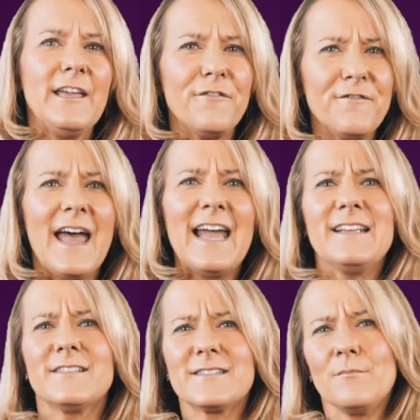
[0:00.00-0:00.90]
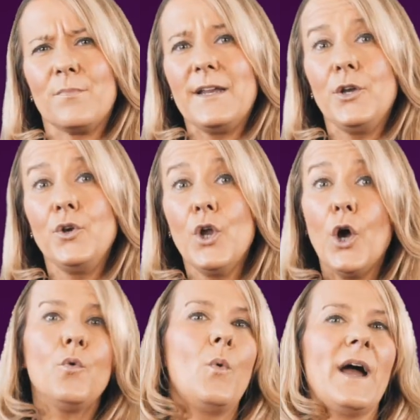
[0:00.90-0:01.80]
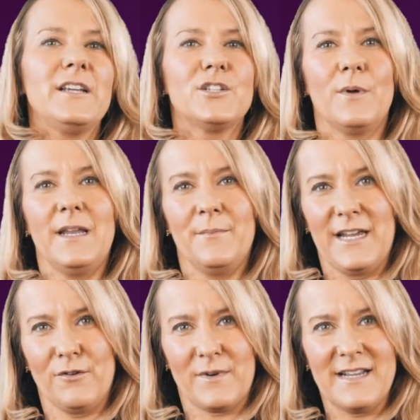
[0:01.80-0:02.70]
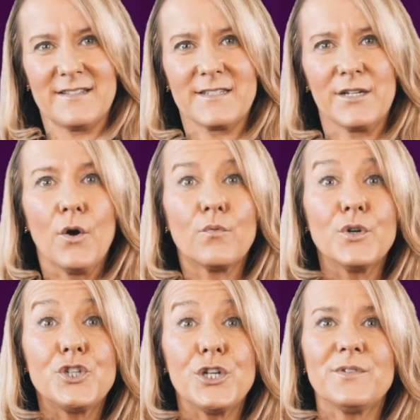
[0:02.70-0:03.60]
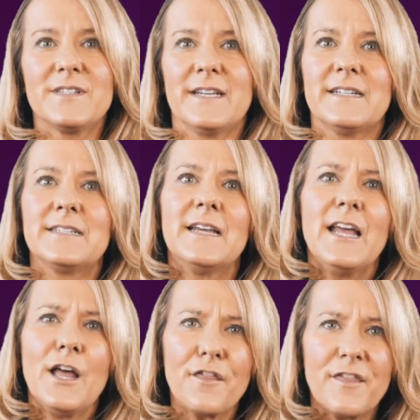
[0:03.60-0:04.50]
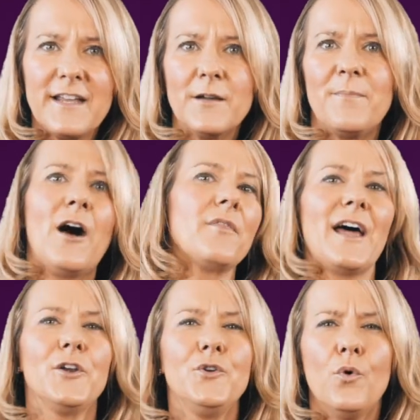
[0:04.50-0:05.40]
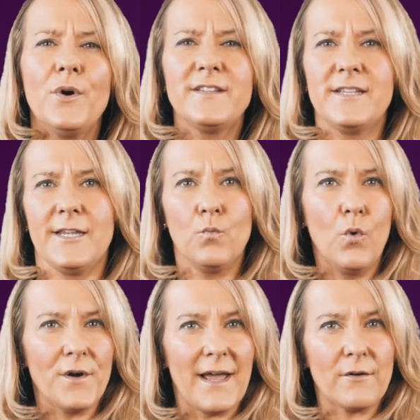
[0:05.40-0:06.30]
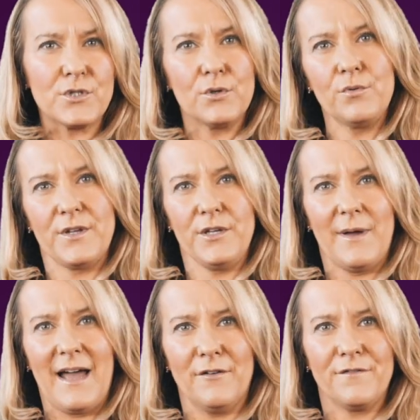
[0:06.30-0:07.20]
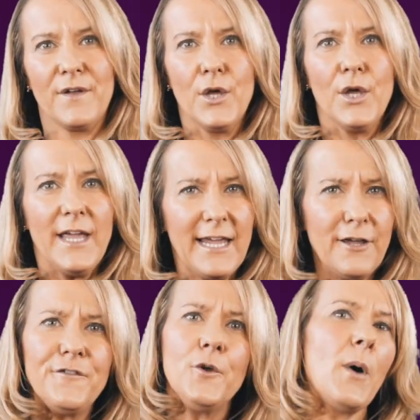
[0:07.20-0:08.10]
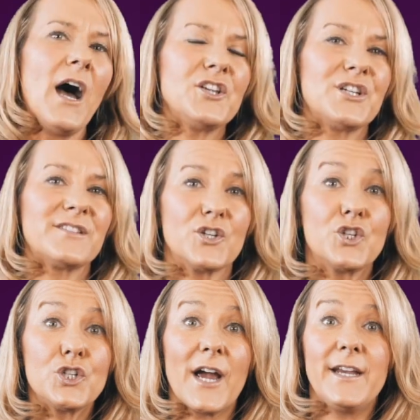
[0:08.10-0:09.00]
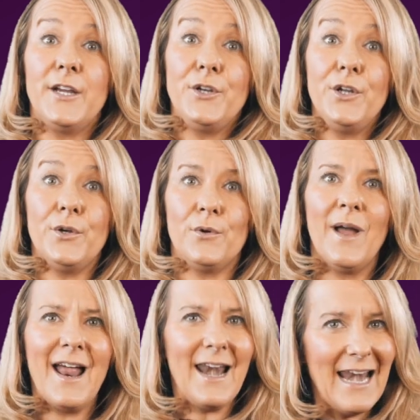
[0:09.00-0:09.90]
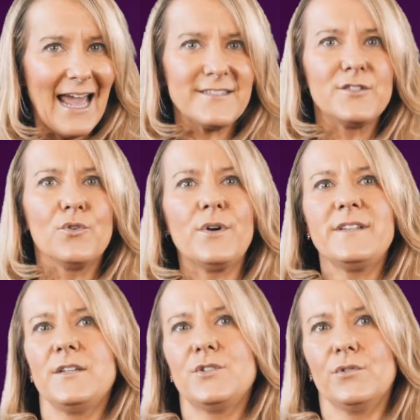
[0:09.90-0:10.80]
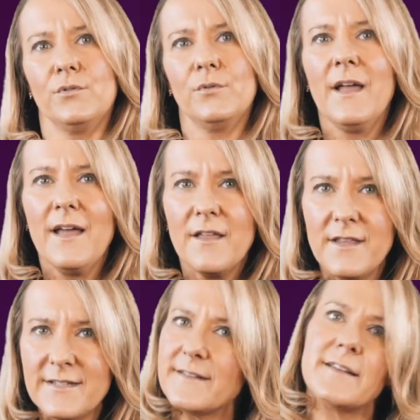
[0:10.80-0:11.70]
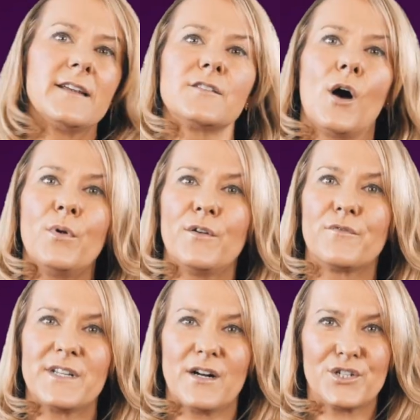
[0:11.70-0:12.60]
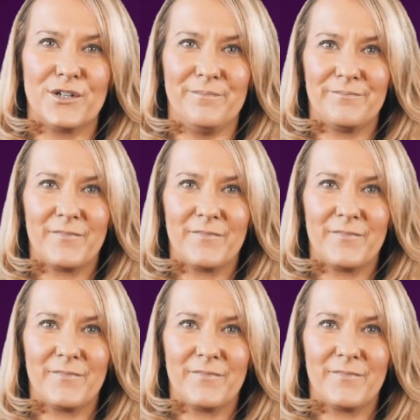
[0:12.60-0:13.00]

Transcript: If there is simply no way to eliminate risk, reduce it. Think about that noisy, worn-out tool that you have. If you purchased a shiny new, less noisy tool, this is an example of reduction.